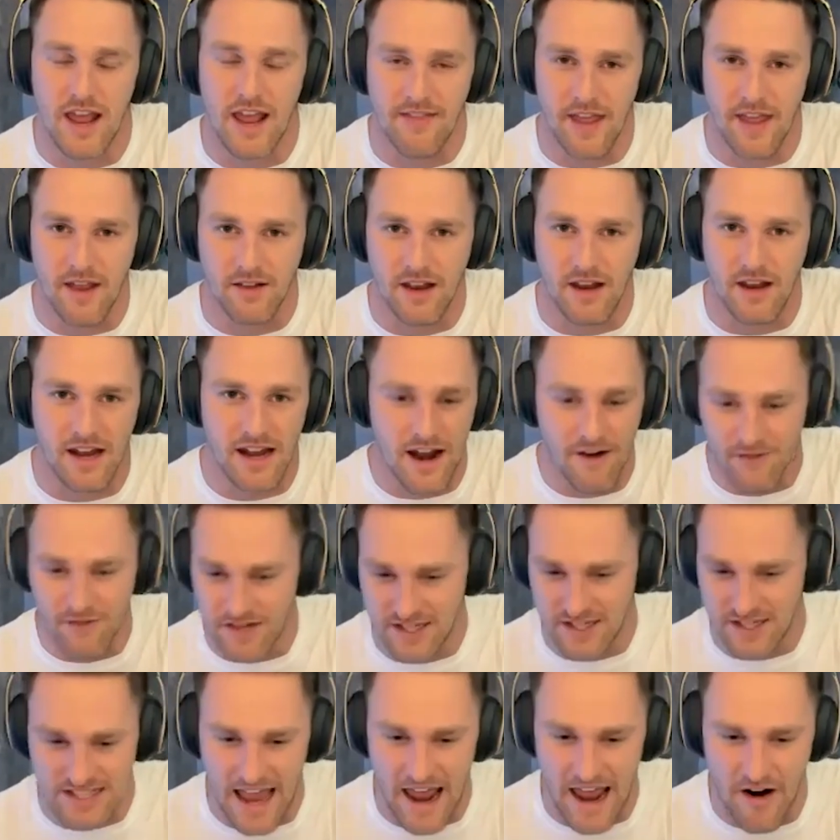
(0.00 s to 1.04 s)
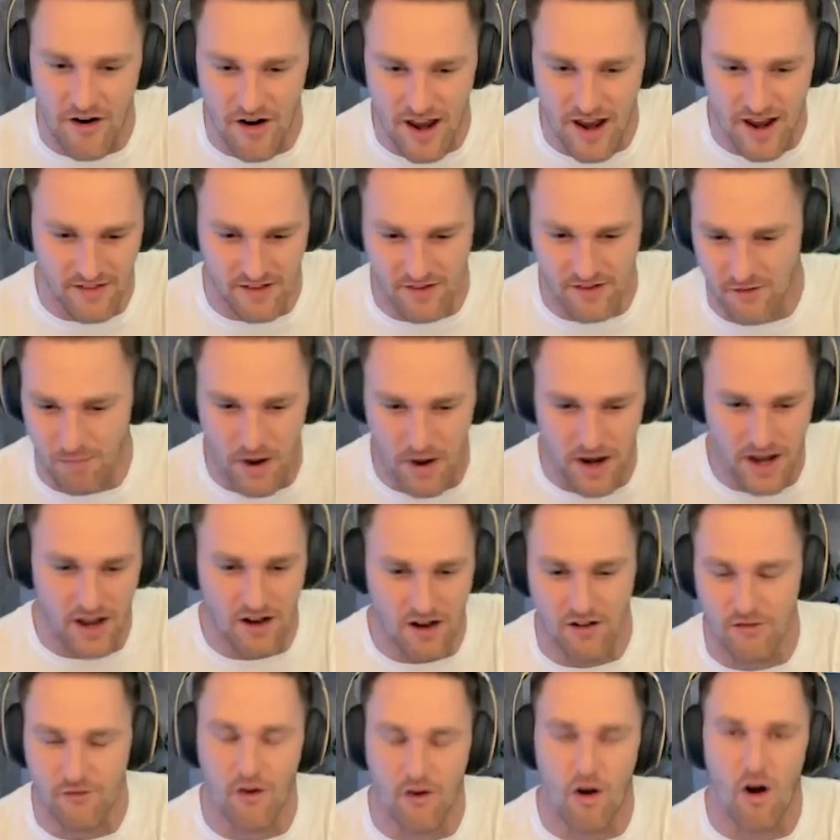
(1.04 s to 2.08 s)
And they did it every Saturday in the spring
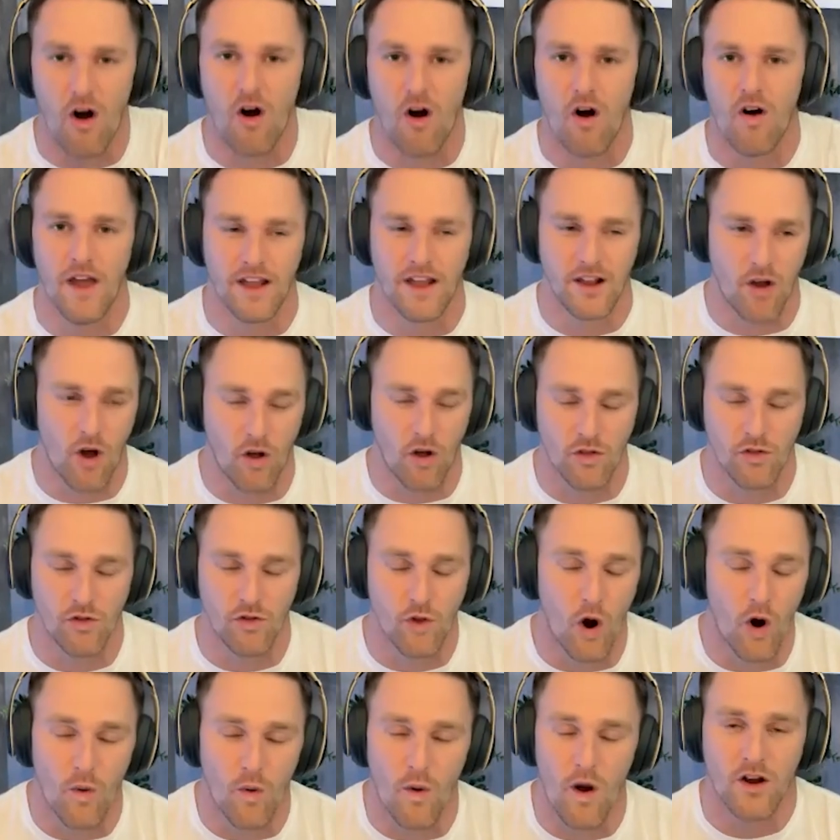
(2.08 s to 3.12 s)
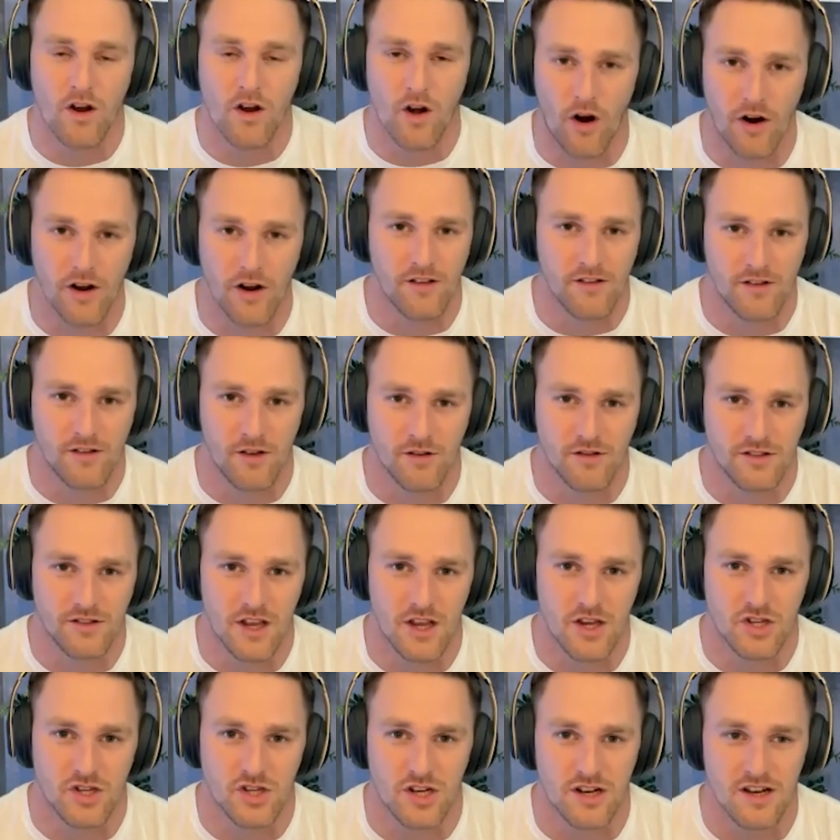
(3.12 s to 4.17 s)
and the fall called Norwalk Karting
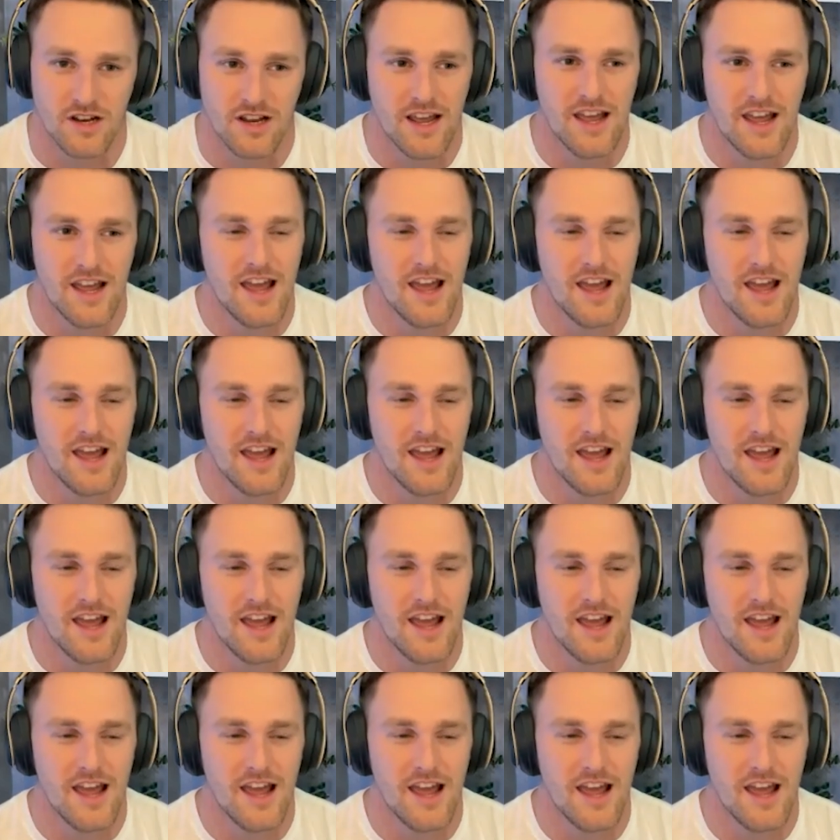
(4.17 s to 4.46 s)
Association.